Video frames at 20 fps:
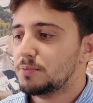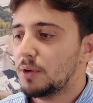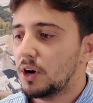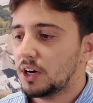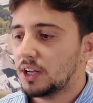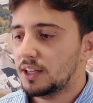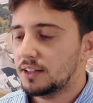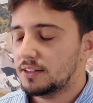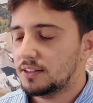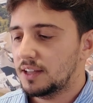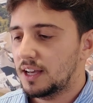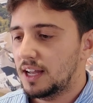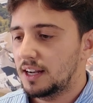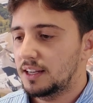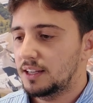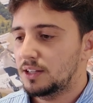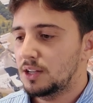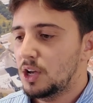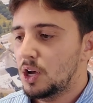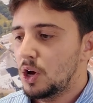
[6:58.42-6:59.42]
market.
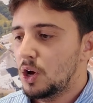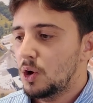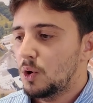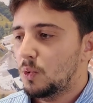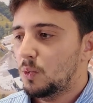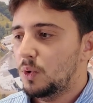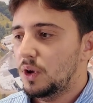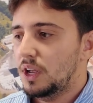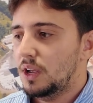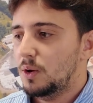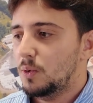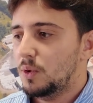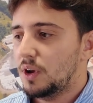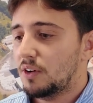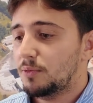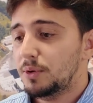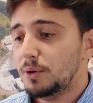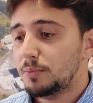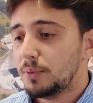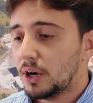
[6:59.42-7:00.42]
And we have
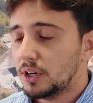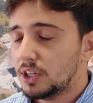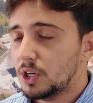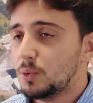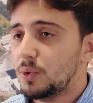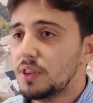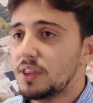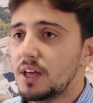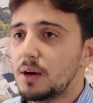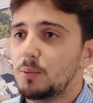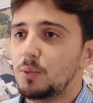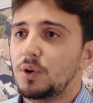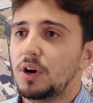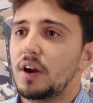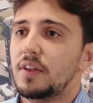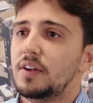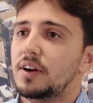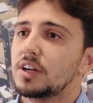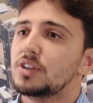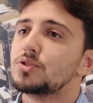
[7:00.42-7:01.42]
been partnering with them. We are
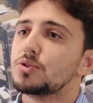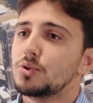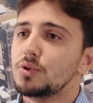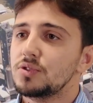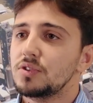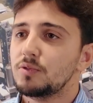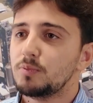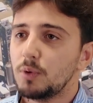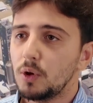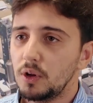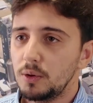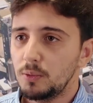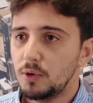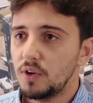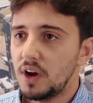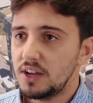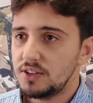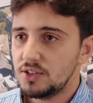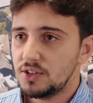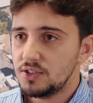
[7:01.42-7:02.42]
their exclusive
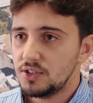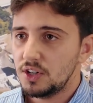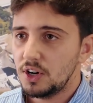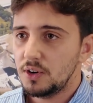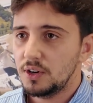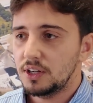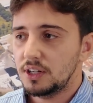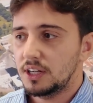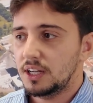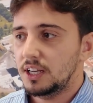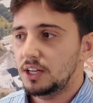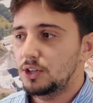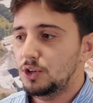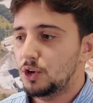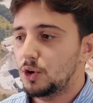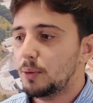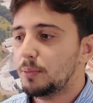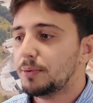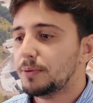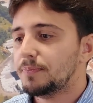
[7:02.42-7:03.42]
polymerizers here in
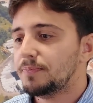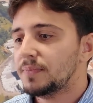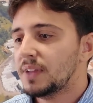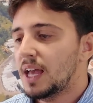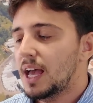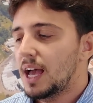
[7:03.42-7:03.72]
Europe.